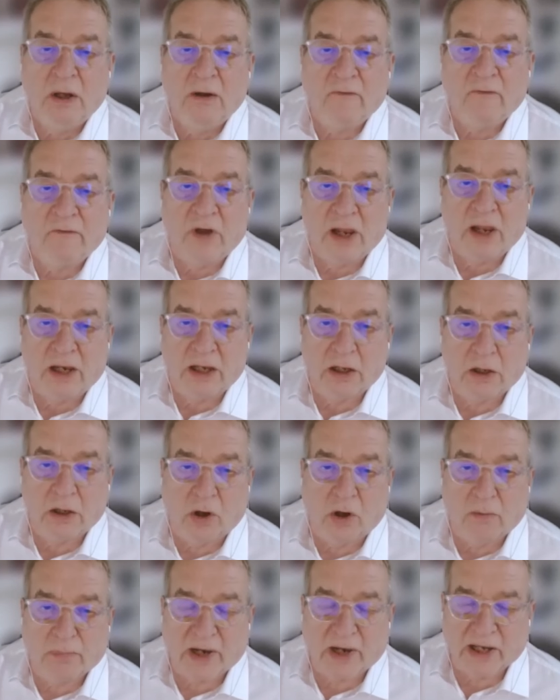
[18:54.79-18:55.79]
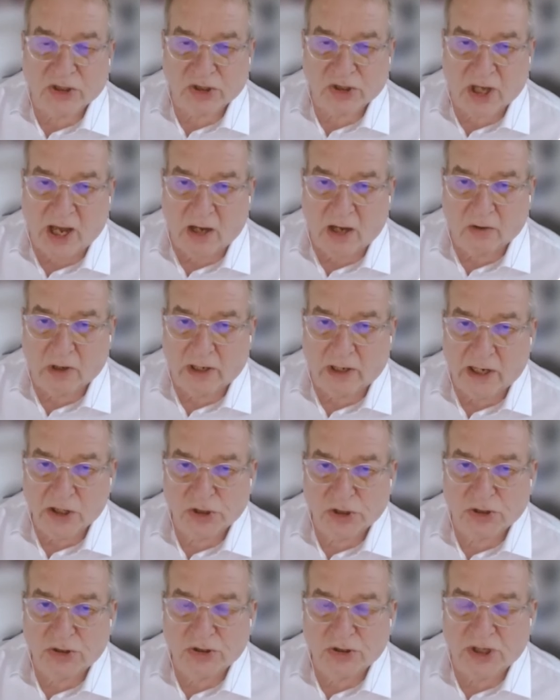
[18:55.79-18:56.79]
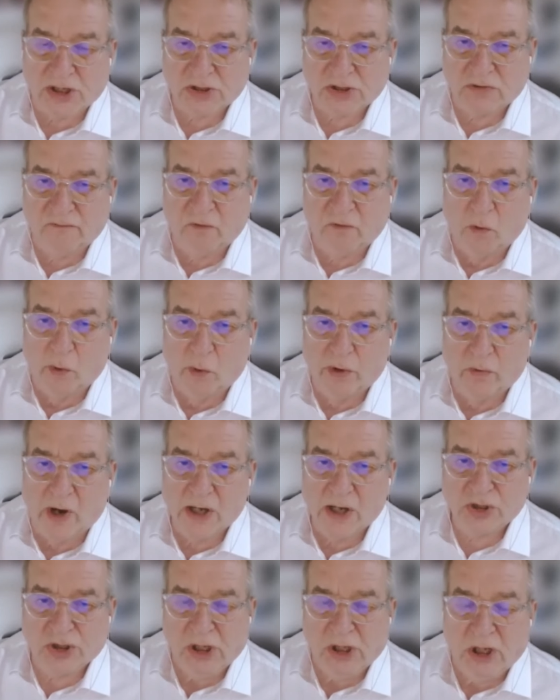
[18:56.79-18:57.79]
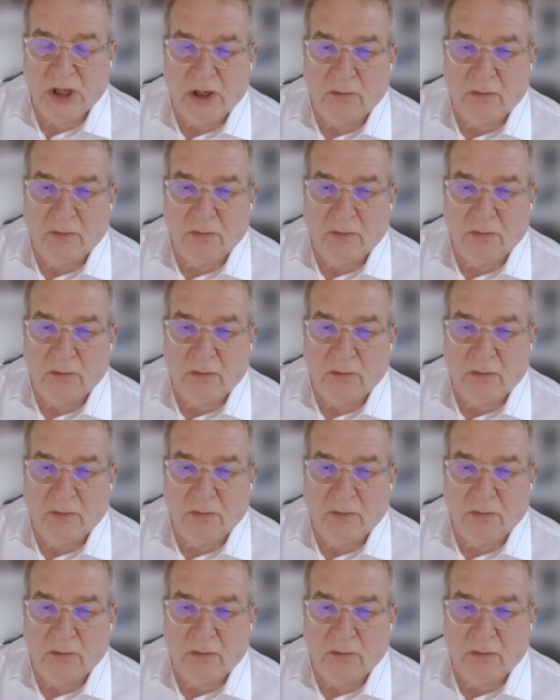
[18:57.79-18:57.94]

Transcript: fairly complex calculations as to forward rates,